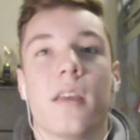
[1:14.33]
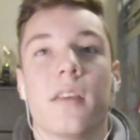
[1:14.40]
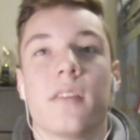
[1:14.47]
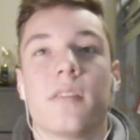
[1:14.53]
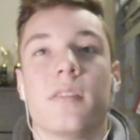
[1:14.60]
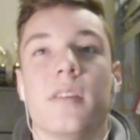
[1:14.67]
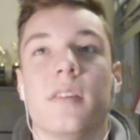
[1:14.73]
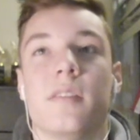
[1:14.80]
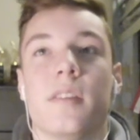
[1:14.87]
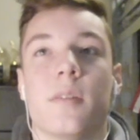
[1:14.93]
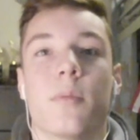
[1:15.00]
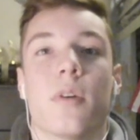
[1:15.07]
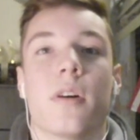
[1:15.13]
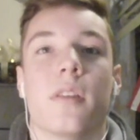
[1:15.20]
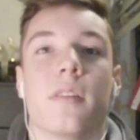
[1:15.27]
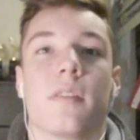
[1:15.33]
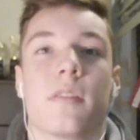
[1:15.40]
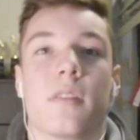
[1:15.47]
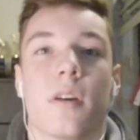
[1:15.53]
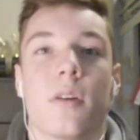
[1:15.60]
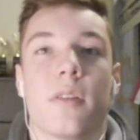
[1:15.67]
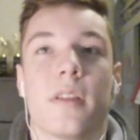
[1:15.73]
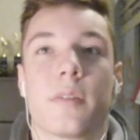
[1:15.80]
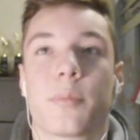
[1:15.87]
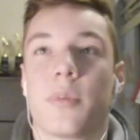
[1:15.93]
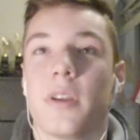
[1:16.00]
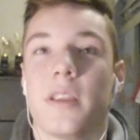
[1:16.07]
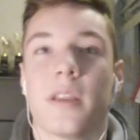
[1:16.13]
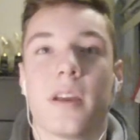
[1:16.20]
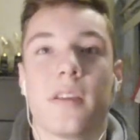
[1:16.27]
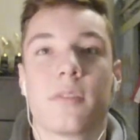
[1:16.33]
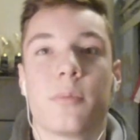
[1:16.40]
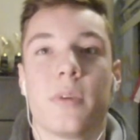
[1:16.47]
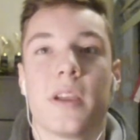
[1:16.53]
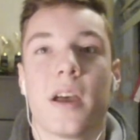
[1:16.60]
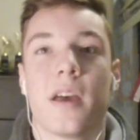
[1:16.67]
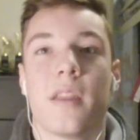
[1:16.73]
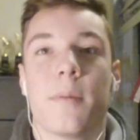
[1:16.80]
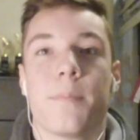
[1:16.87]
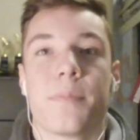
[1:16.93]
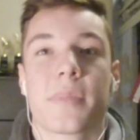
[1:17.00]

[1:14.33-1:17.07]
CC1s, so that's pretty nice. We got